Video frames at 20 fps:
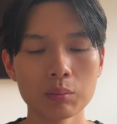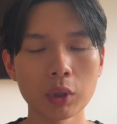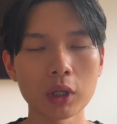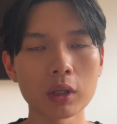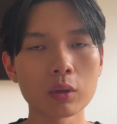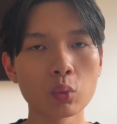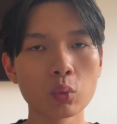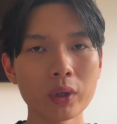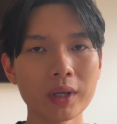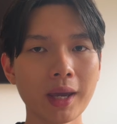
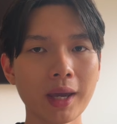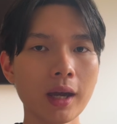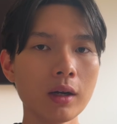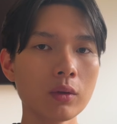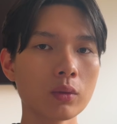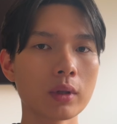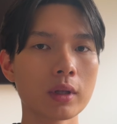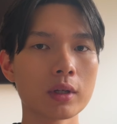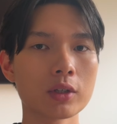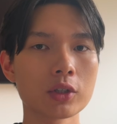But we
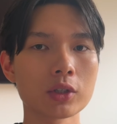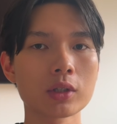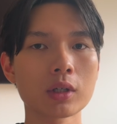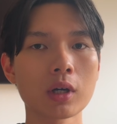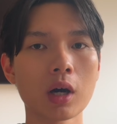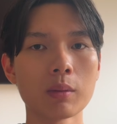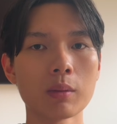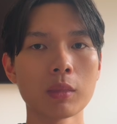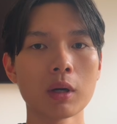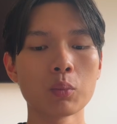can't really just
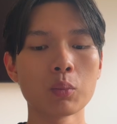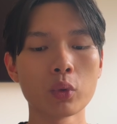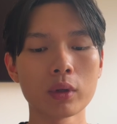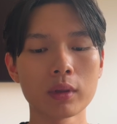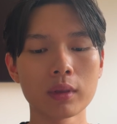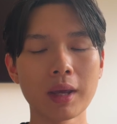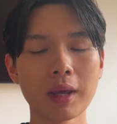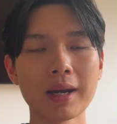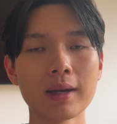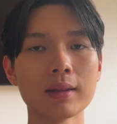come up
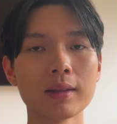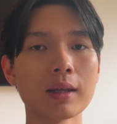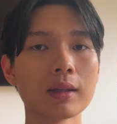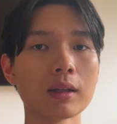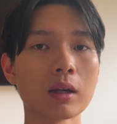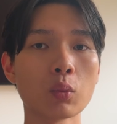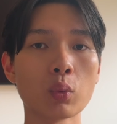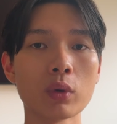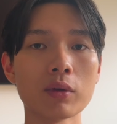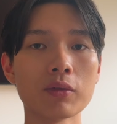with anything
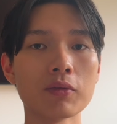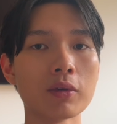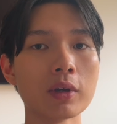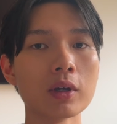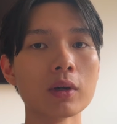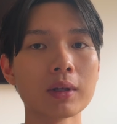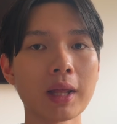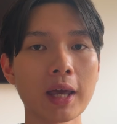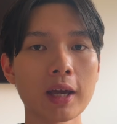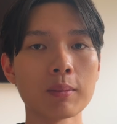that we
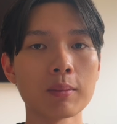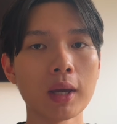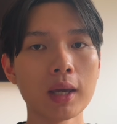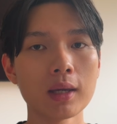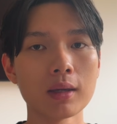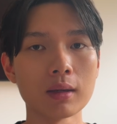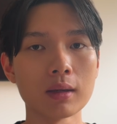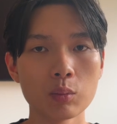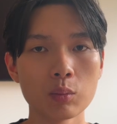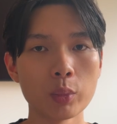feel like
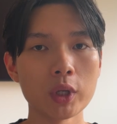making,